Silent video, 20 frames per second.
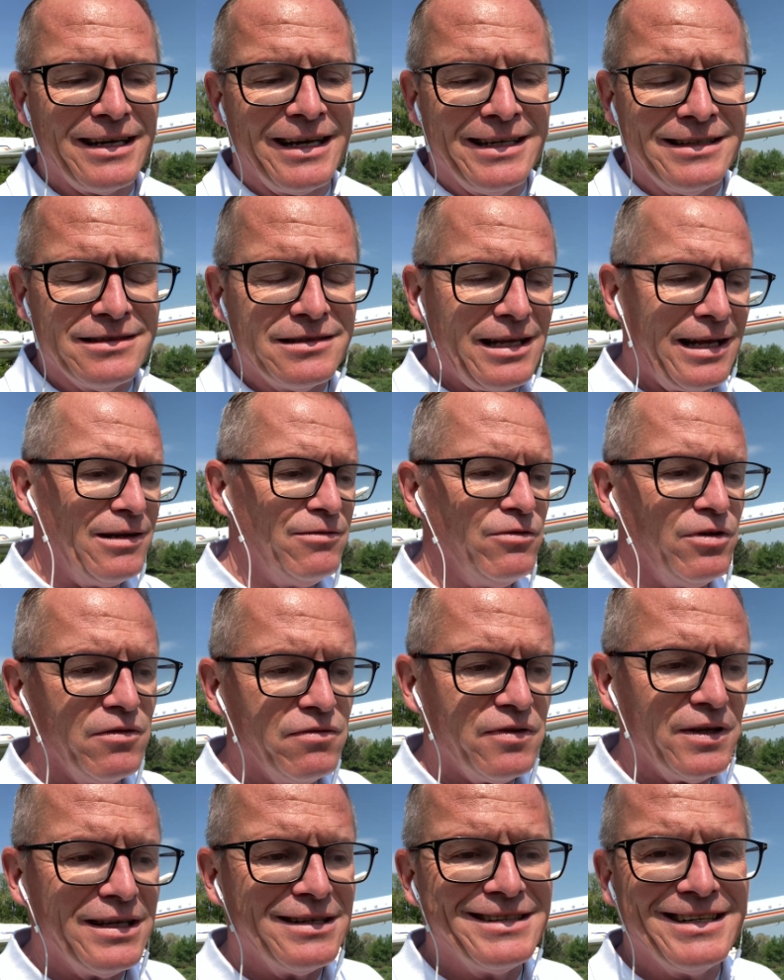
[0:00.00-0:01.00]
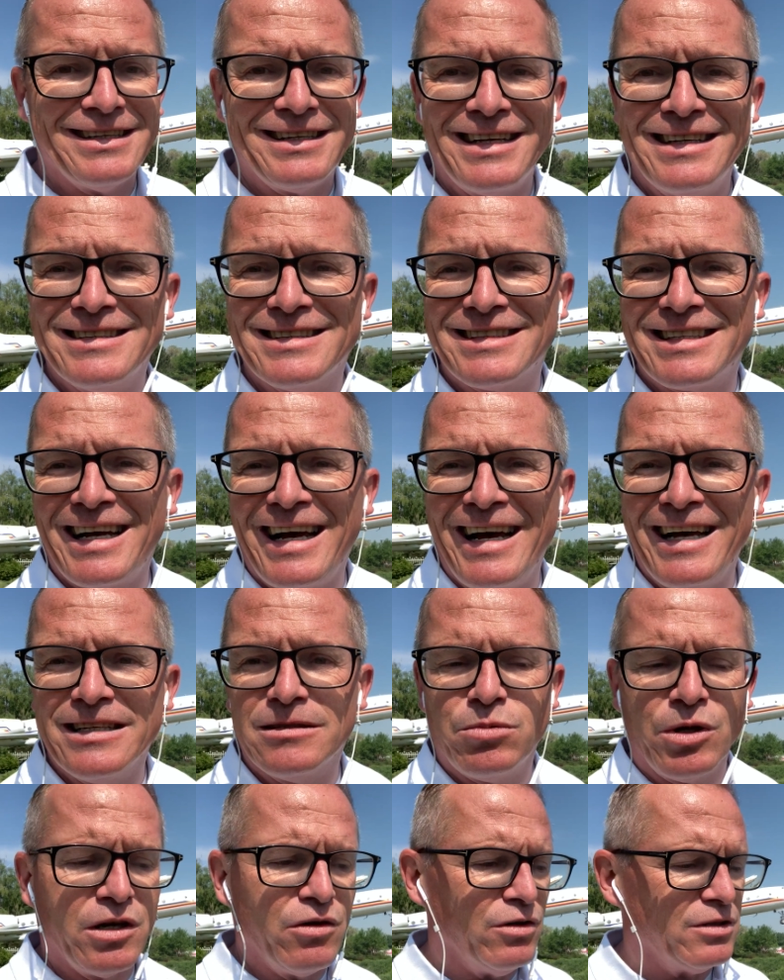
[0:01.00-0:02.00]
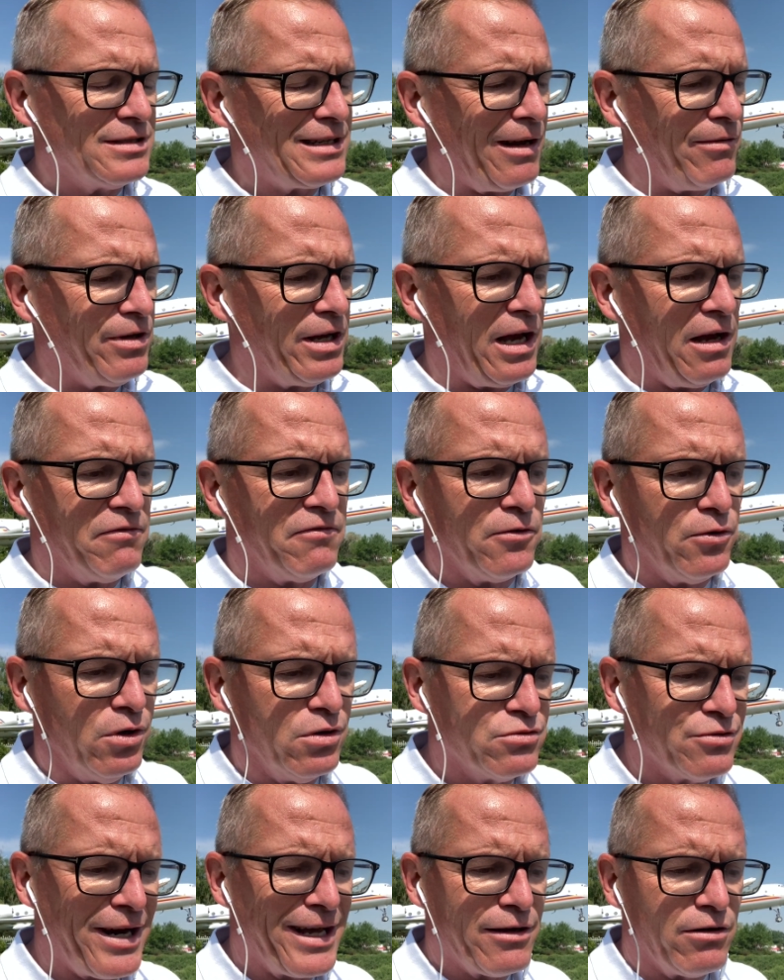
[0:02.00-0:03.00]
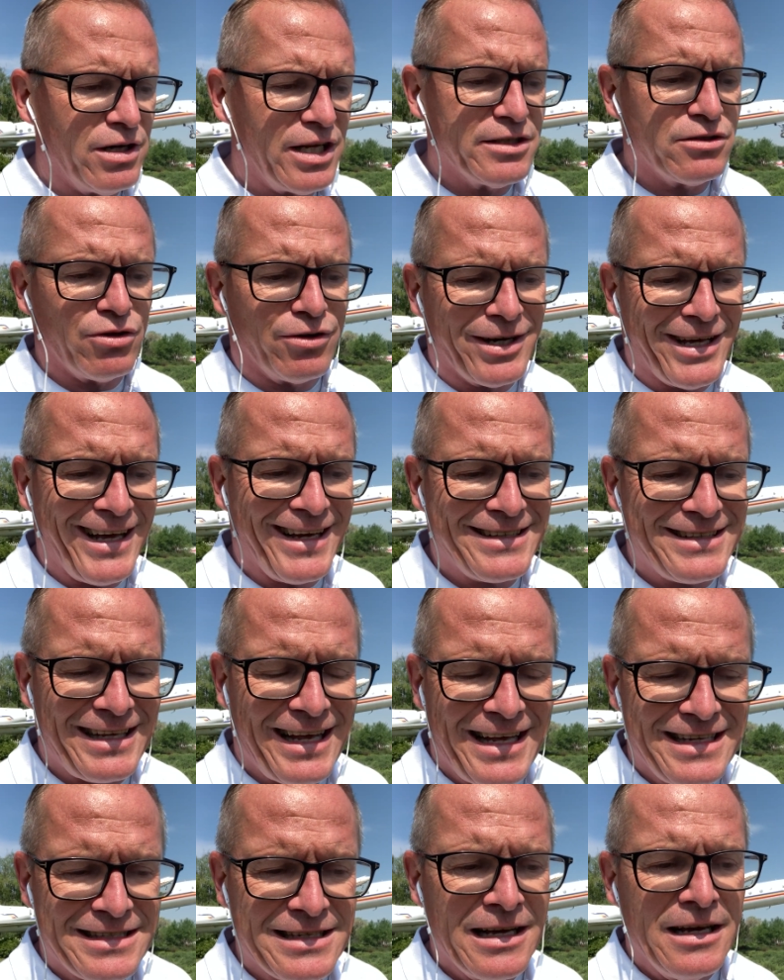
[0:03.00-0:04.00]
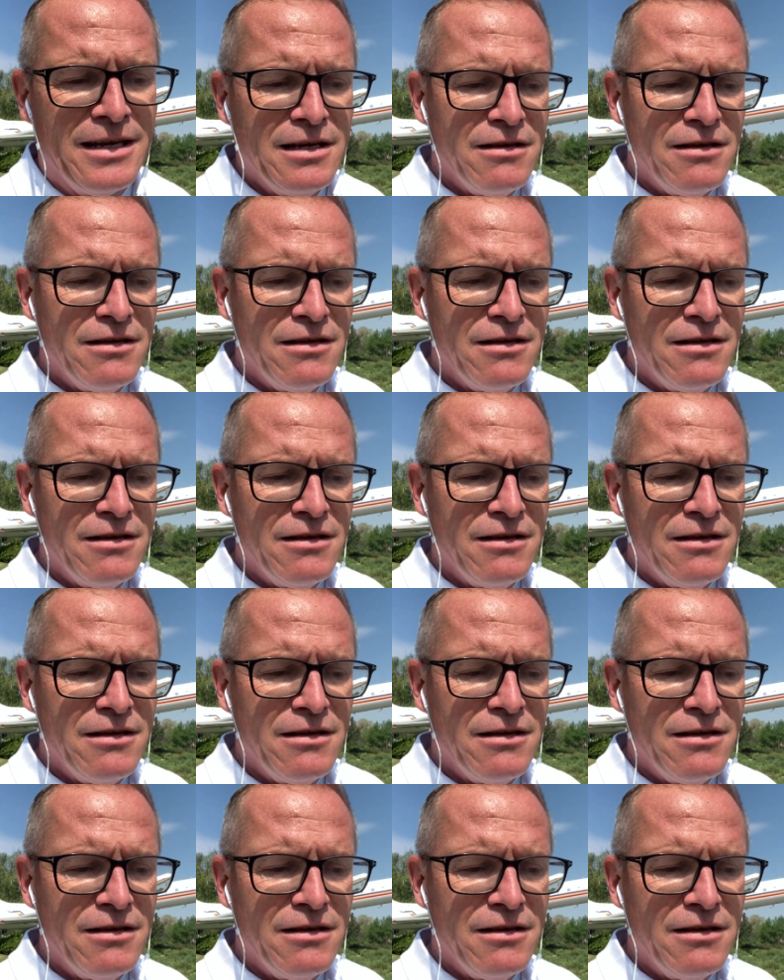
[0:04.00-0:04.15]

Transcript: and then we fix it inside, because there we have full regulatory access.